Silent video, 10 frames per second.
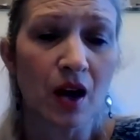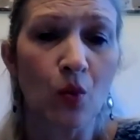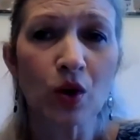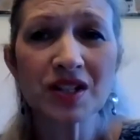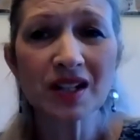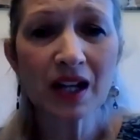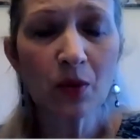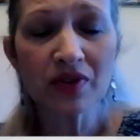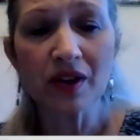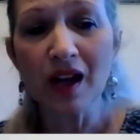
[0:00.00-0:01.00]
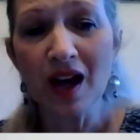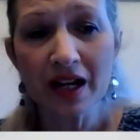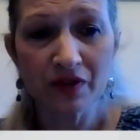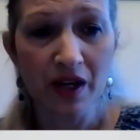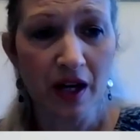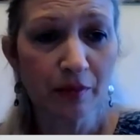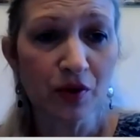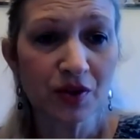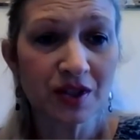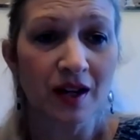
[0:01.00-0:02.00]
We're dealing with a lot of
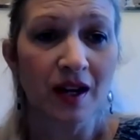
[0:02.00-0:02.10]
numbers,